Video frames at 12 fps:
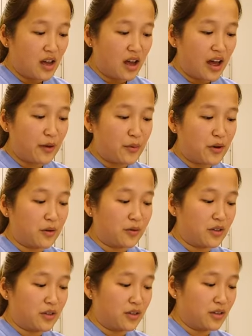I would
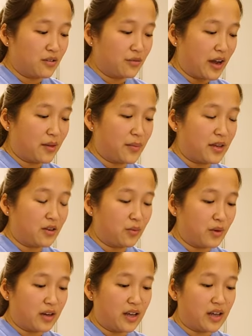only recommend the
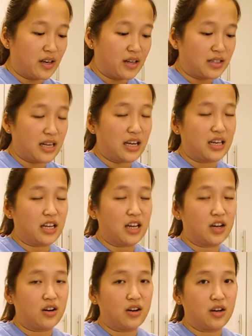one-handed technique
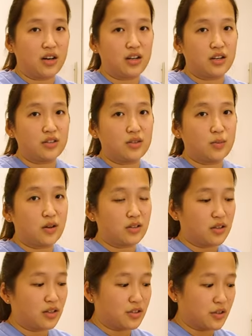on small
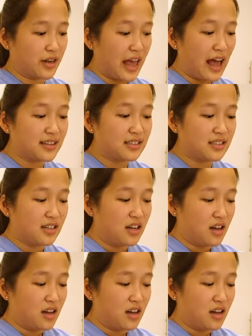dogs or cats.